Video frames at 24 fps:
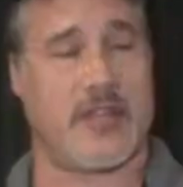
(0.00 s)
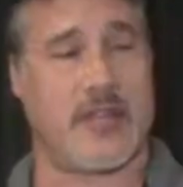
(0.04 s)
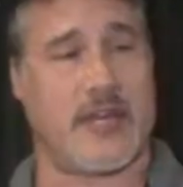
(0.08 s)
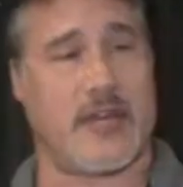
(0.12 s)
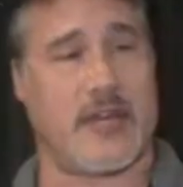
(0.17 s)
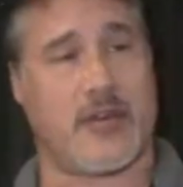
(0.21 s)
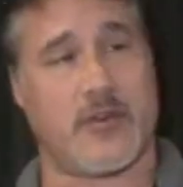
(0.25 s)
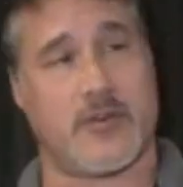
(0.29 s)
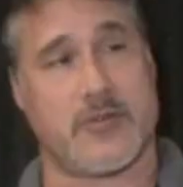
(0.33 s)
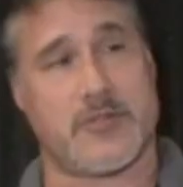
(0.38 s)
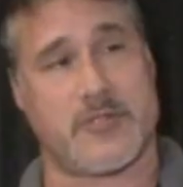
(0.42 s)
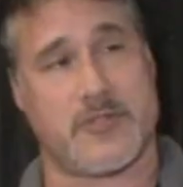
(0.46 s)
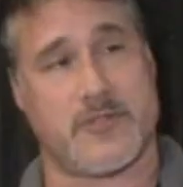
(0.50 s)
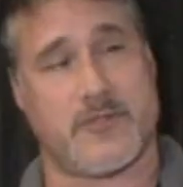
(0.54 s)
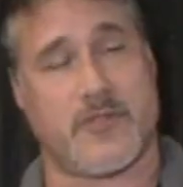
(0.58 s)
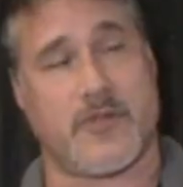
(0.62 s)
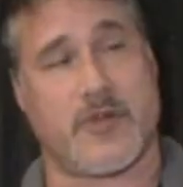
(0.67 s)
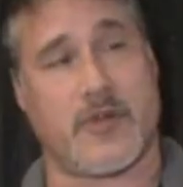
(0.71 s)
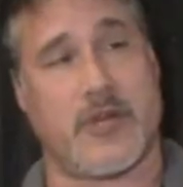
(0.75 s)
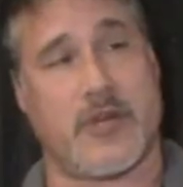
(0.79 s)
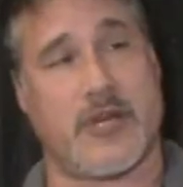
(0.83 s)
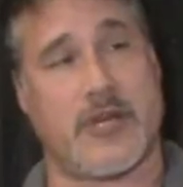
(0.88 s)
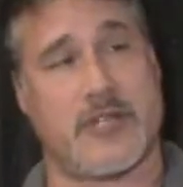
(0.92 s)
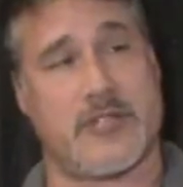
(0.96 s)
that goes
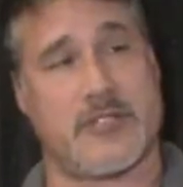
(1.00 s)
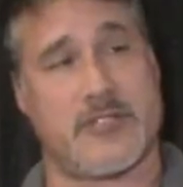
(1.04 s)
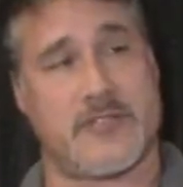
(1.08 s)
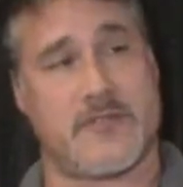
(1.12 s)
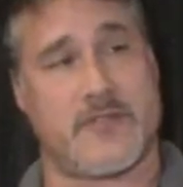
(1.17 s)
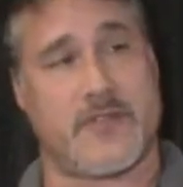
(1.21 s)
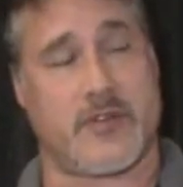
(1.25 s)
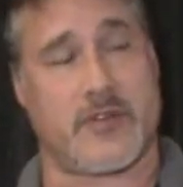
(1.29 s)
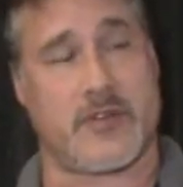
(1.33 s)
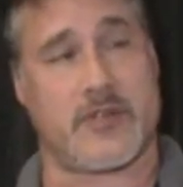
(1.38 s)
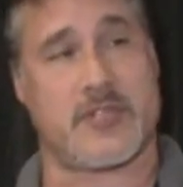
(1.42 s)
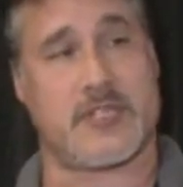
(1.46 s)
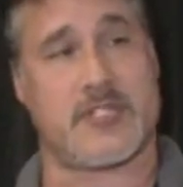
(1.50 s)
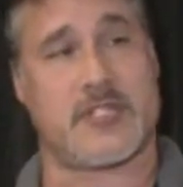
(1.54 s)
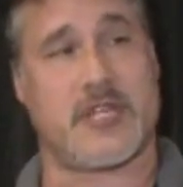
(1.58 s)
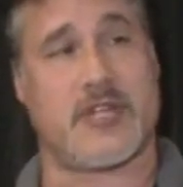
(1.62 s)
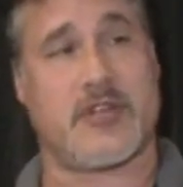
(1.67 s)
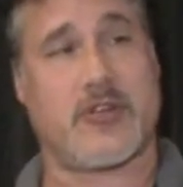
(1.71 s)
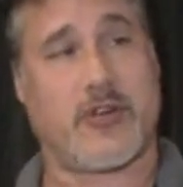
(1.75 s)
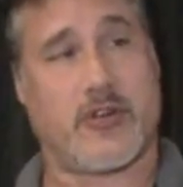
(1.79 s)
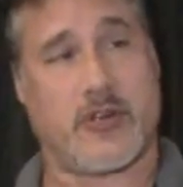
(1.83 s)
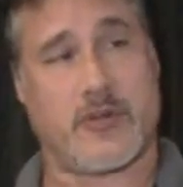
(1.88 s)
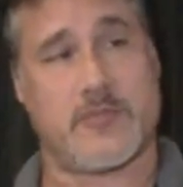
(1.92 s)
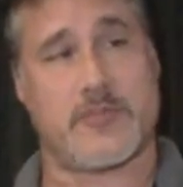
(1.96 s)
as far as
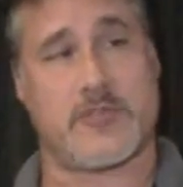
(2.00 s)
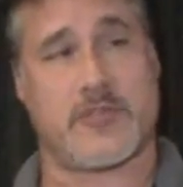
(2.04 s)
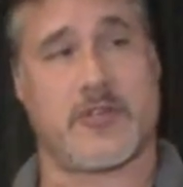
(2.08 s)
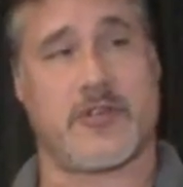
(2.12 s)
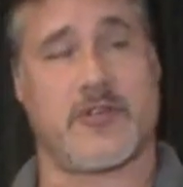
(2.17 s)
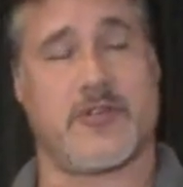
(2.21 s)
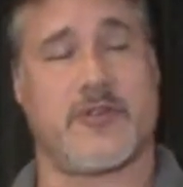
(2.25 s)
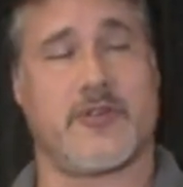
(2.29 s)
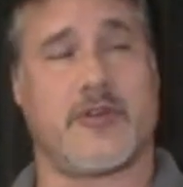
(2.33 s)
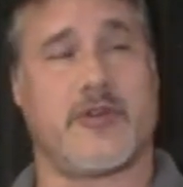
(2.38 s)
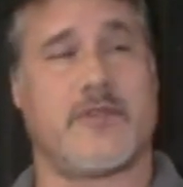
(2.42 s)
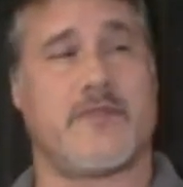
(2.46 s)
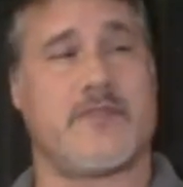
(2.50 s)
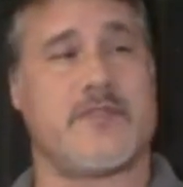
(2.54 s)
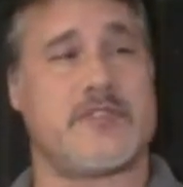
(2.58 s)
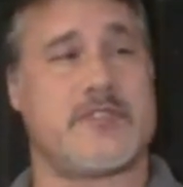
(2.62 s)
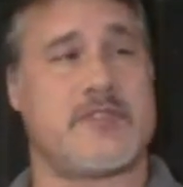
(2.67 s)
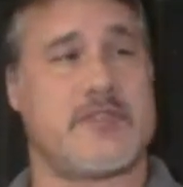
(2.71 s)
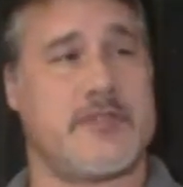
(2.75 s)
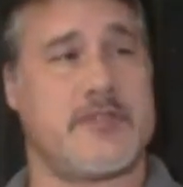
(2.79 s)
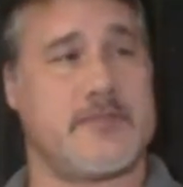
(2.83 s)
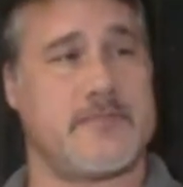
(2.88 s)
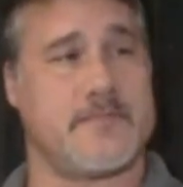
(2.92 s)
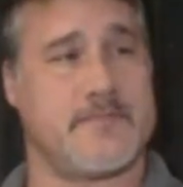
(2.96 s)
an armed security
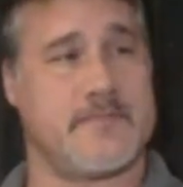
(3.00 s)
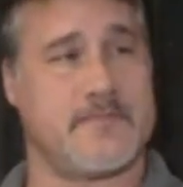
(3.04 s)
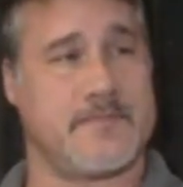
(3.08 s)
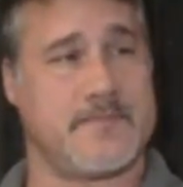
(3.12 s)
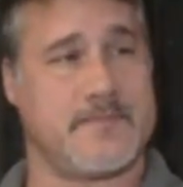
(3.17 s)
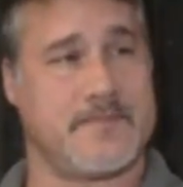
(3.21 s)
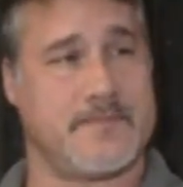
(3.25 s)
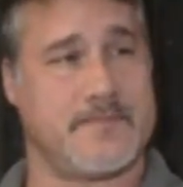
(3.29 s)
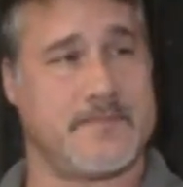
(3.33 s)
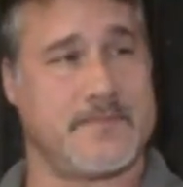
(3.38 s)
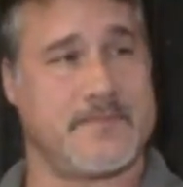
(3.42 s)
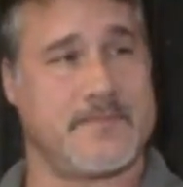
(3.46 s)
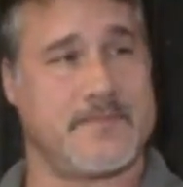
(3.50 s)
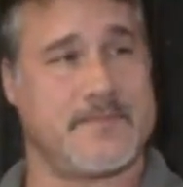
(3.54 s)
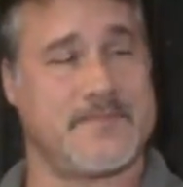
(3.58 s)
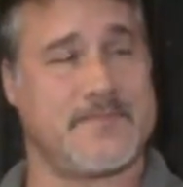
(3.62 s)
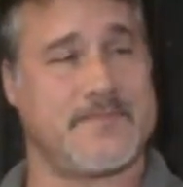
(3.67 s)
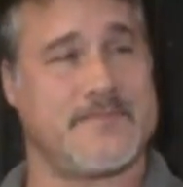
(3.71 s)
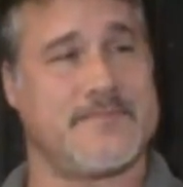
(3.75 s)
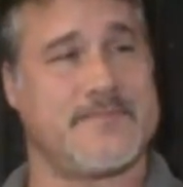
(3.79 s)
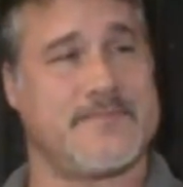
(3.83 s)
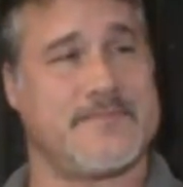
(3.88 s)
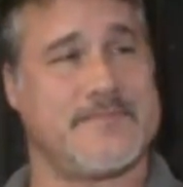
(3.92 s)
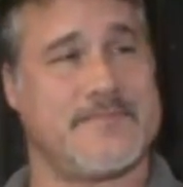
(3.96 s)
officer. Wonderful.
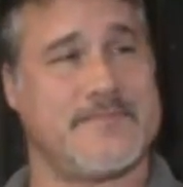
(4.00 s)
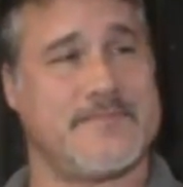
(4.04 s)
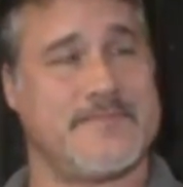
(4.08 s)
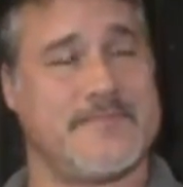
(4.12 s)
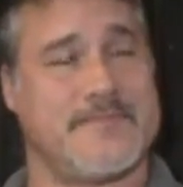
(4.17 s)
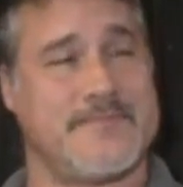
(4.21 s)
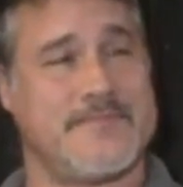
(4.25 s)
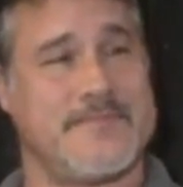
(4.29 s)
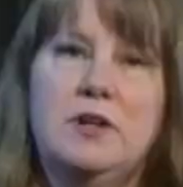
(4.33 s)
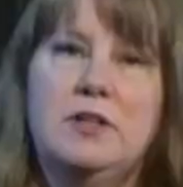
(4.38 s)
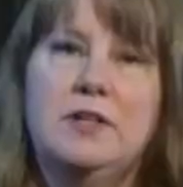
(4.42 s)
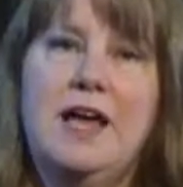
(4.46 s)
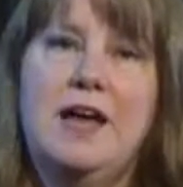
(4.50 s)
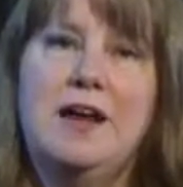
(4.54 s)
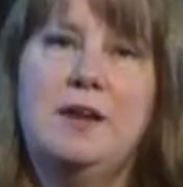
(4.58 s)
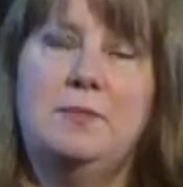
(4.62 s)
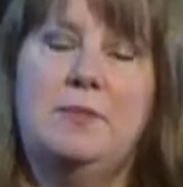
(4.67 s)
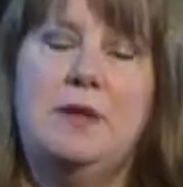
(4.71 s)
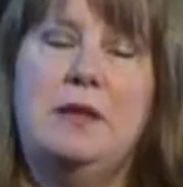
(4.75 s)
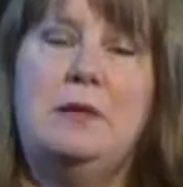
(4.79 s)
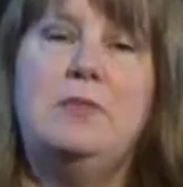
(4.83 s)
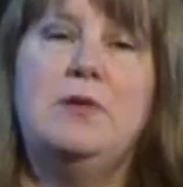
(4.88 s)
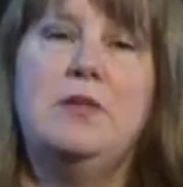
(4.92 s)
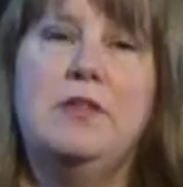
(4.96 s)
So for a lot of
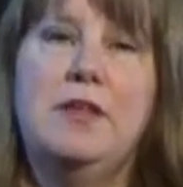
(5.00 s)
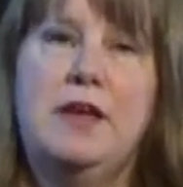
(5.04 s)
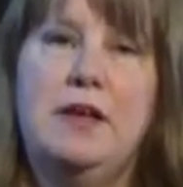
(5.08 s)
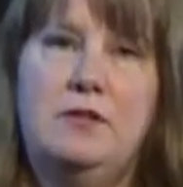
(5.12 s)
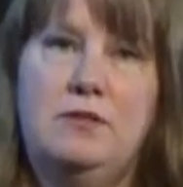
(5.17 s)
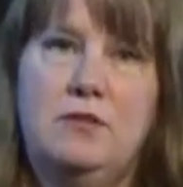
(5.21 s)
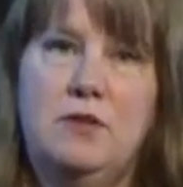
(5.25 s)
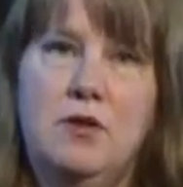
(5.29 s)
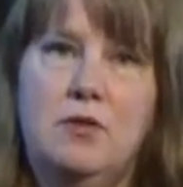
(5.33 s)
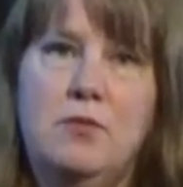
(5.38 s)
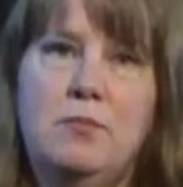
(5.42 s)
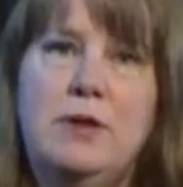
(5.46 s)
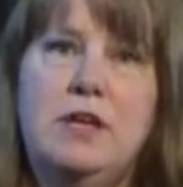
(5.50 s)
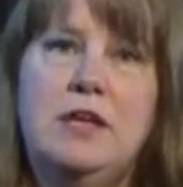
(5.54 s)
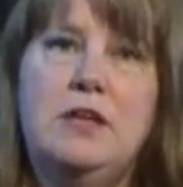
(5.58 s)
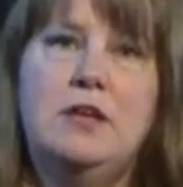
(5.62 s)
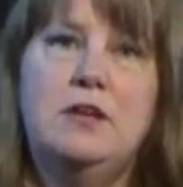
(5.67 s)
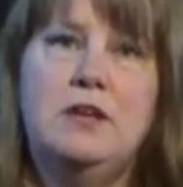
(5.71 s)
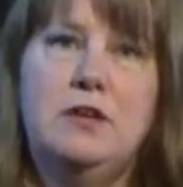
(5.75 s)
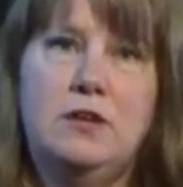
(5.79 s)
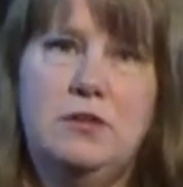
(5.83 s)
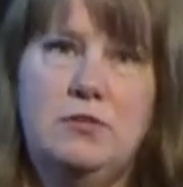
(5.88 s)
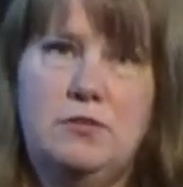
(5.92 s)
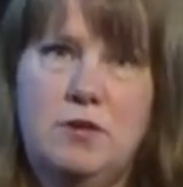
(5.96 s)
people that know me,
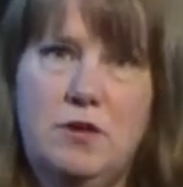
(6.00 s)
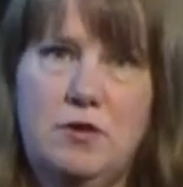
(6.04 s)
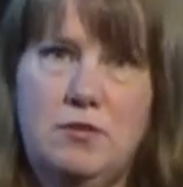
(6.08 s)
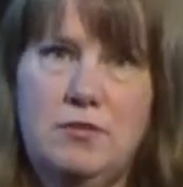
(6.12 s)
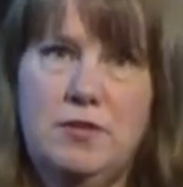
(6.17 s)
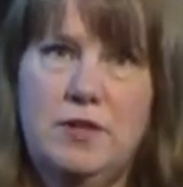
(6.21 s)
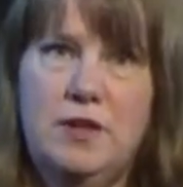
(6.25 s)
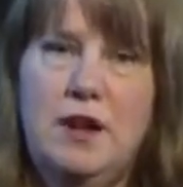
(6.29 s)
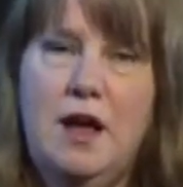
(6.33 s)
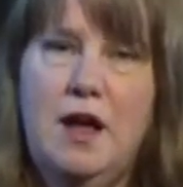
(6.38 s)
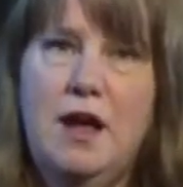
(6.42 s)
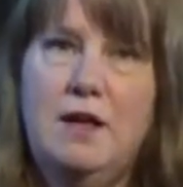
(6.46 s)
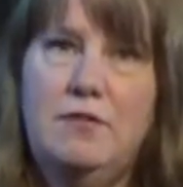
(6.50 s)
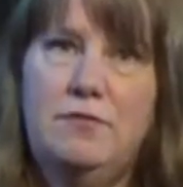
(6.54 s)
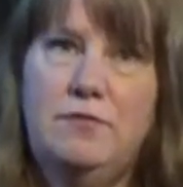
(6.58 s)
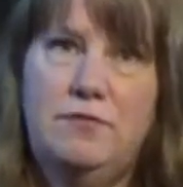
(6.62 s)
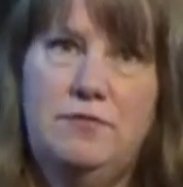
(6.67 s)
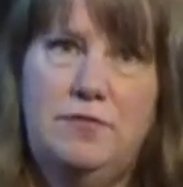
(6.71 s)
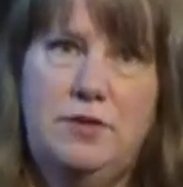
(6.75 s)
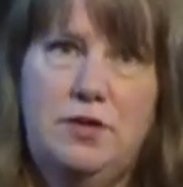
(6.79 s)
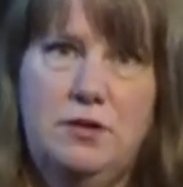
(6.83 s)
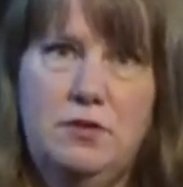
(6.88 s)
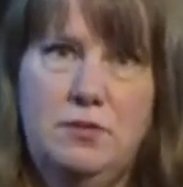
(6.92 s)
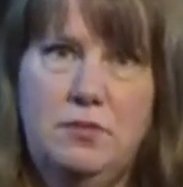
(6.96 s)
you know that I've,
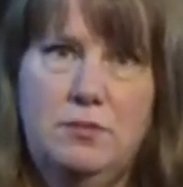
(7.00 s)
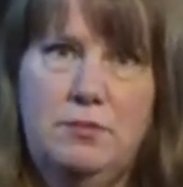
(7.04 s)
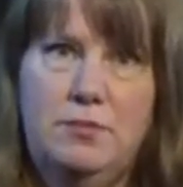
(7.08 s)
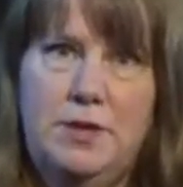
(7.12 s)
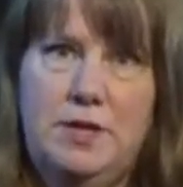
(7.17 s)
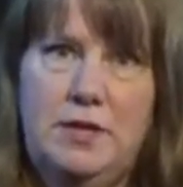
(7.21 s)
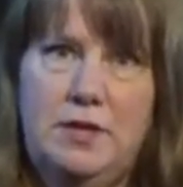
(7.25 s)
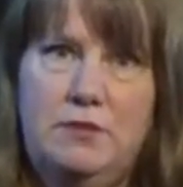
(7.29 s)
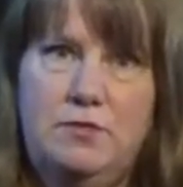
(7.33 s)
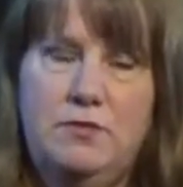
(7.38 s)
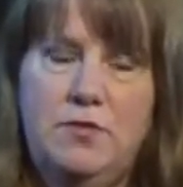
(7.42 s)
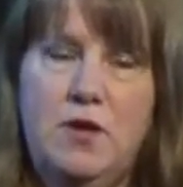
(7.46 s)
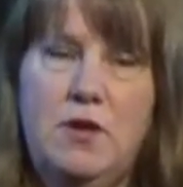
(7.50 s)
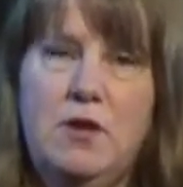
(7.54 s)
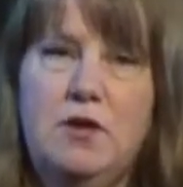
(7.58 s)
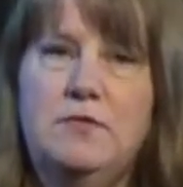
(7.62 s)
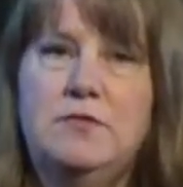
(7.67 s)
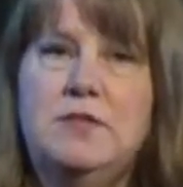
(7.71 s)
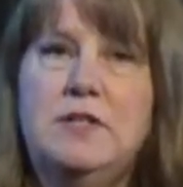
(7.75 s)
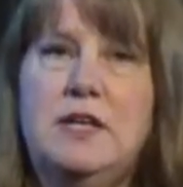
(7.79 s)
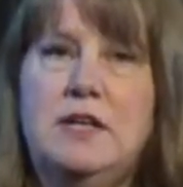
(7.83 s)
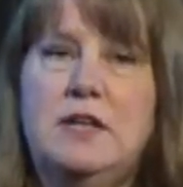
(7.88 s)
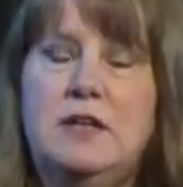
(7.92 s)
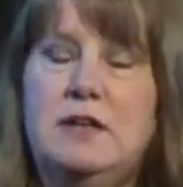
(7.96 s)
been
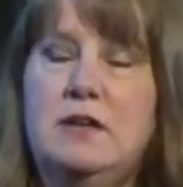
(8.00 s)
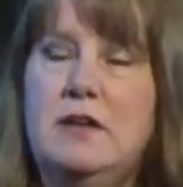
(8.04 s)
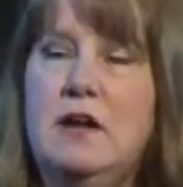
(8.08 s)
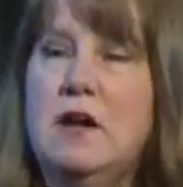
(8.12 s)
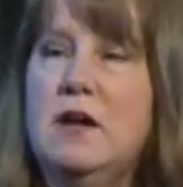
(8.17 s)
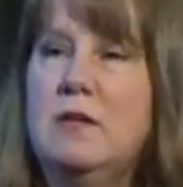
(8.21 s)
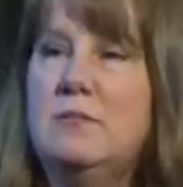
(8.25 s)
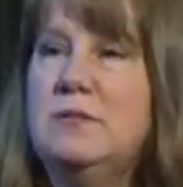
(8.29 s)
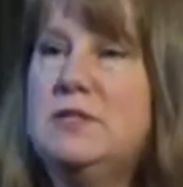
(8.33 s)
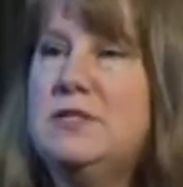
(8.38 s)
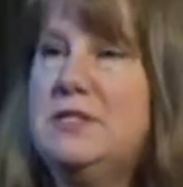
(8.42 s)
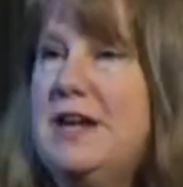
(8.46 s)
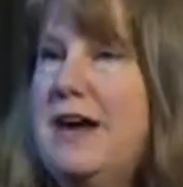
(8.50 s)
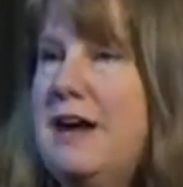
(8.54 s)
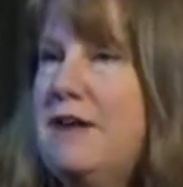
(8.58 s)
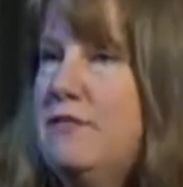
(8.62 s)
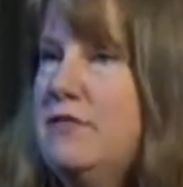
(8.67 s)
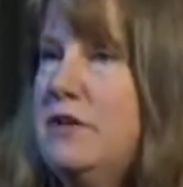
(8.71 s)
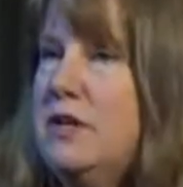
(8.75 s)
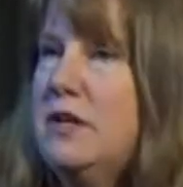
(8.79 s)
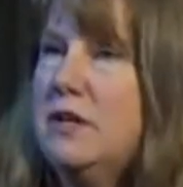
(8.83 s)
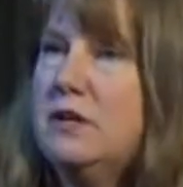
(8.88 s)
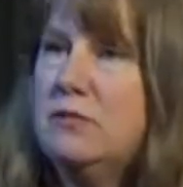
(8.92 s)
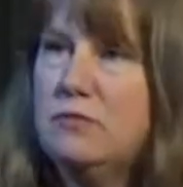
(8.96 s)
involved in
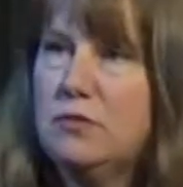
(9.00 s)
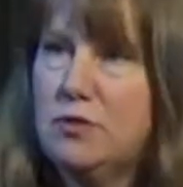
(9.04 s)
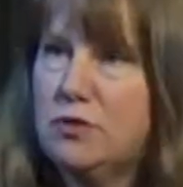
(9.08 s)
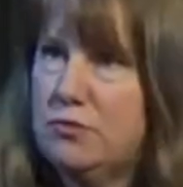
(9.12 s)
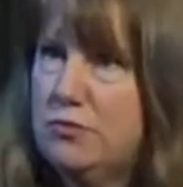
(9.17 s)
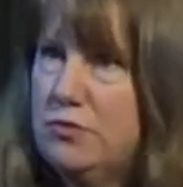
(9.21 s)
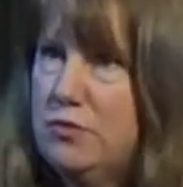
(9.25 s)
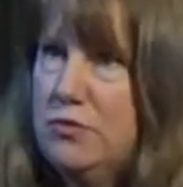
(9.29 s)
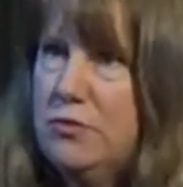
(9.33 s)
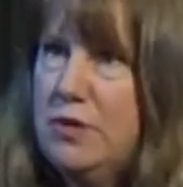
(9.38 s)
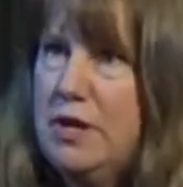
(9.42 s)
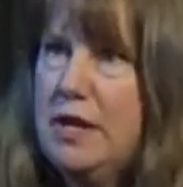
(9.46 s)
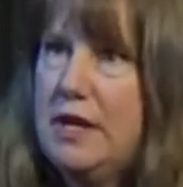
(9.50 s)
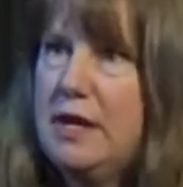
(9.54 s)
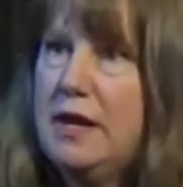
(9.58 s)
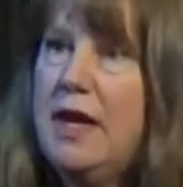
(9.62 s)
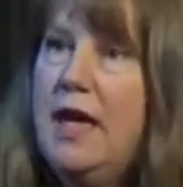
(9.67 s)
staffing and recruiting.